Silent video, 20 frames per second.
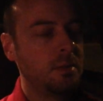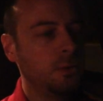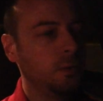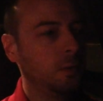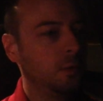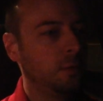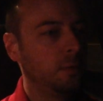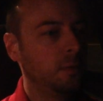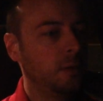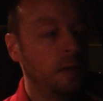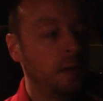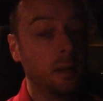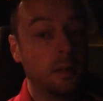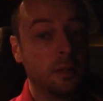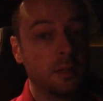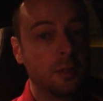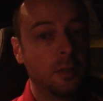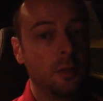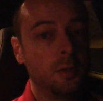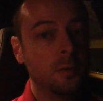to find an
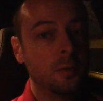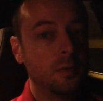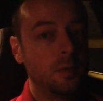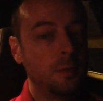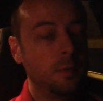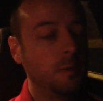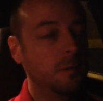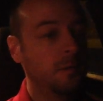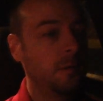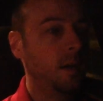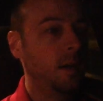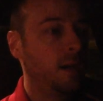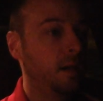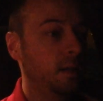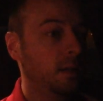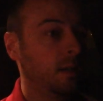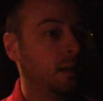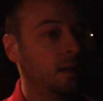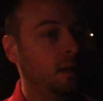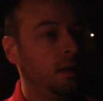excuse to be
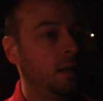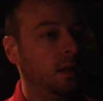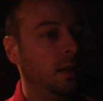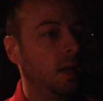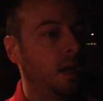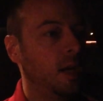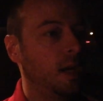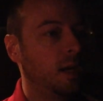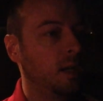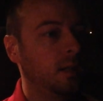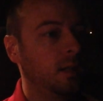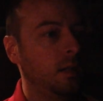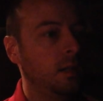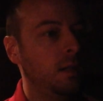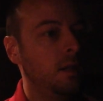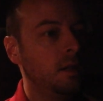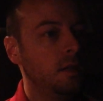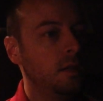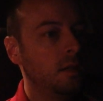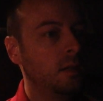fat and
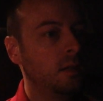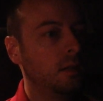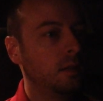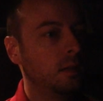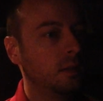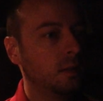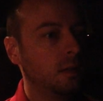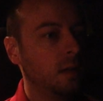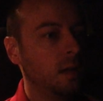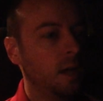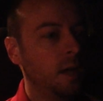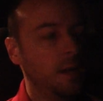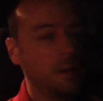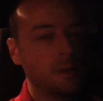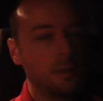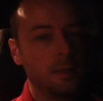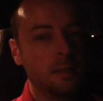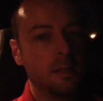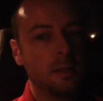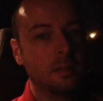eat
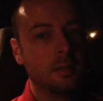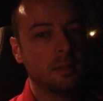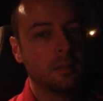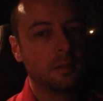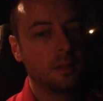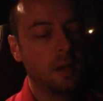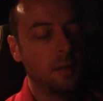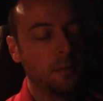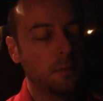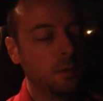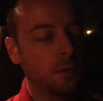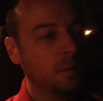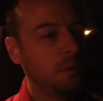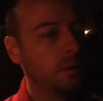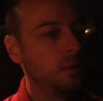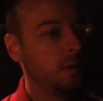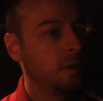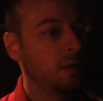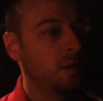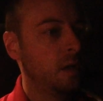icing-covered
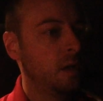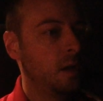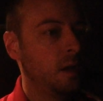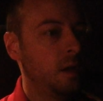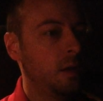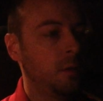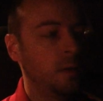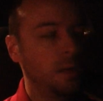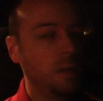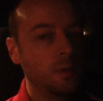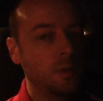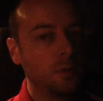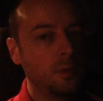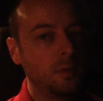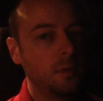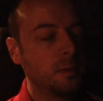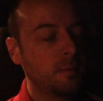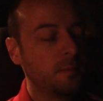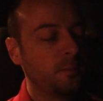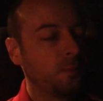
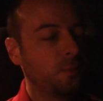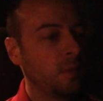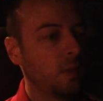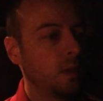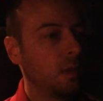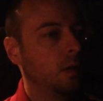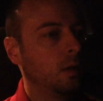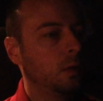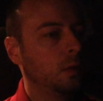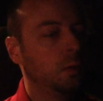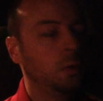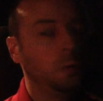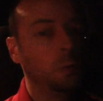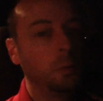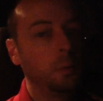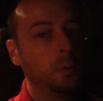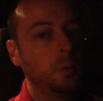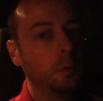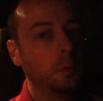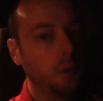pastries, you
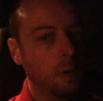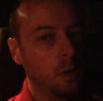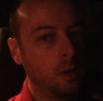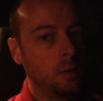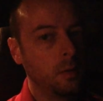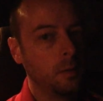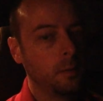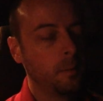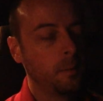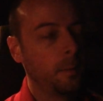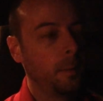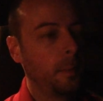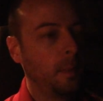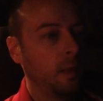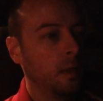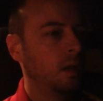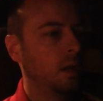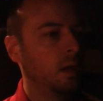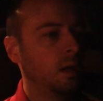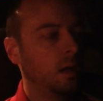would be
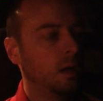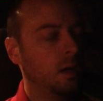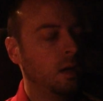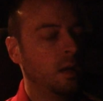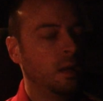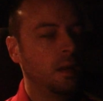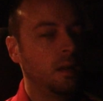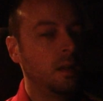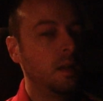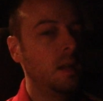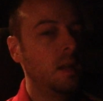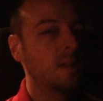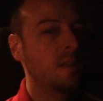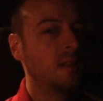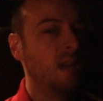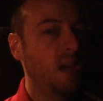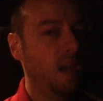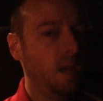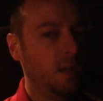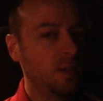wrong. The day is
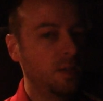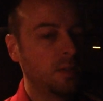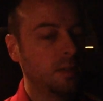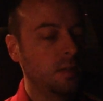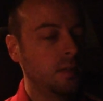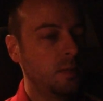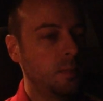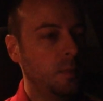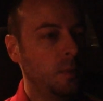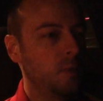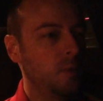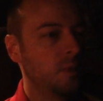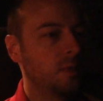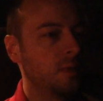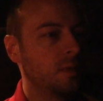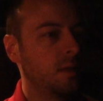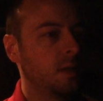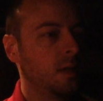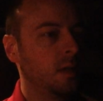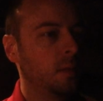actually supposed to
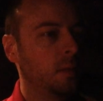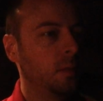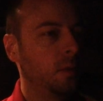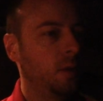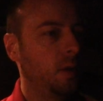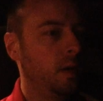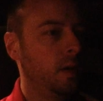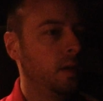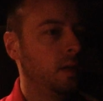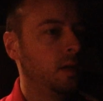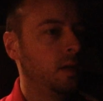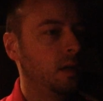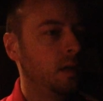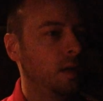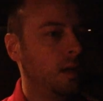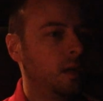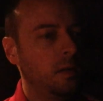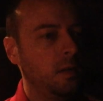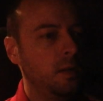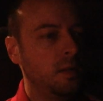celebrate
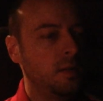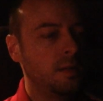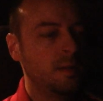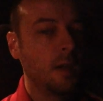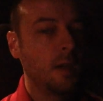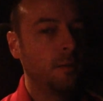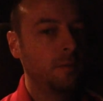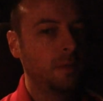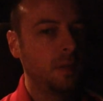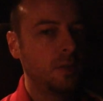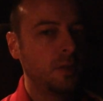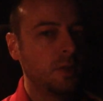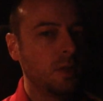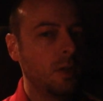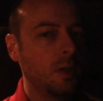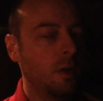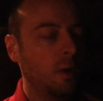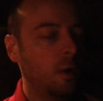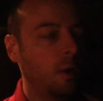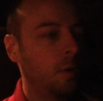the
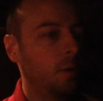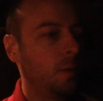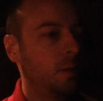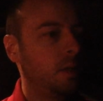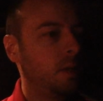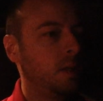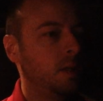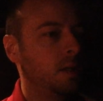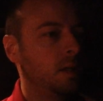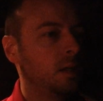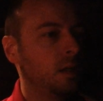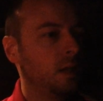Salvation Army,